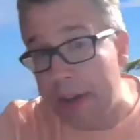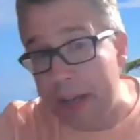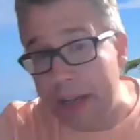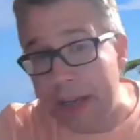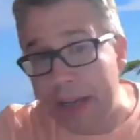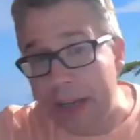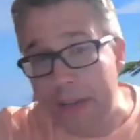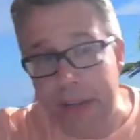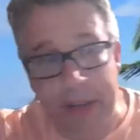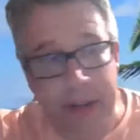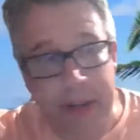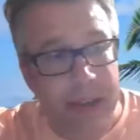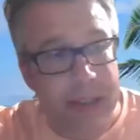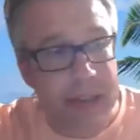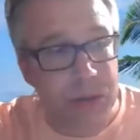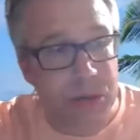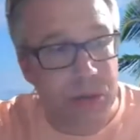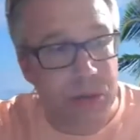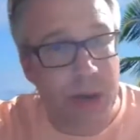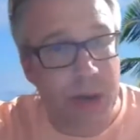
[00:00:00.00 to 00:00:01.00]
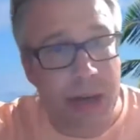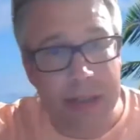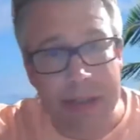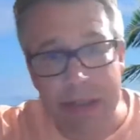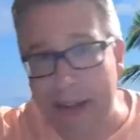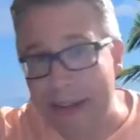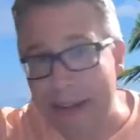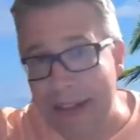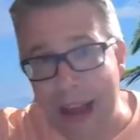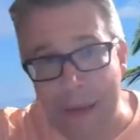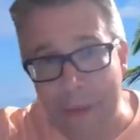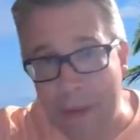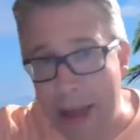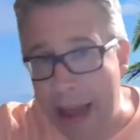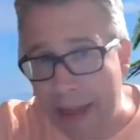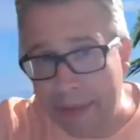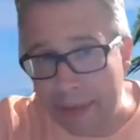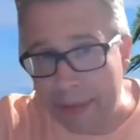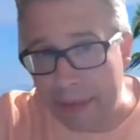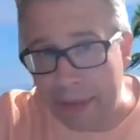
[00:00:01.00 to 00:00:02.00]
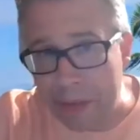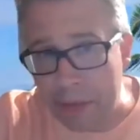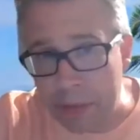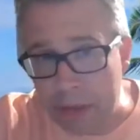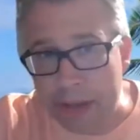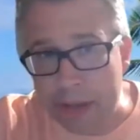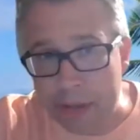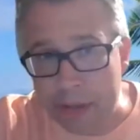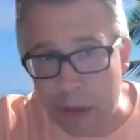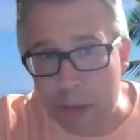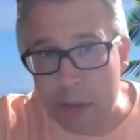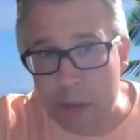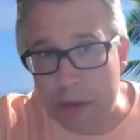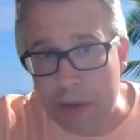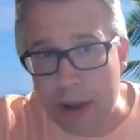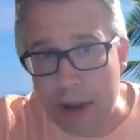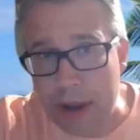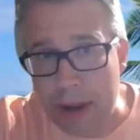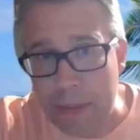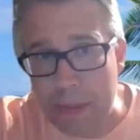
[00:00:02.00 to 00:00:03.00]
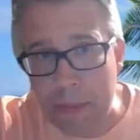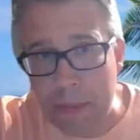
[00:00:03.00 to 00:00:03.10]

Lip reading: and they listened to guys like Larry Adler playing Summertime,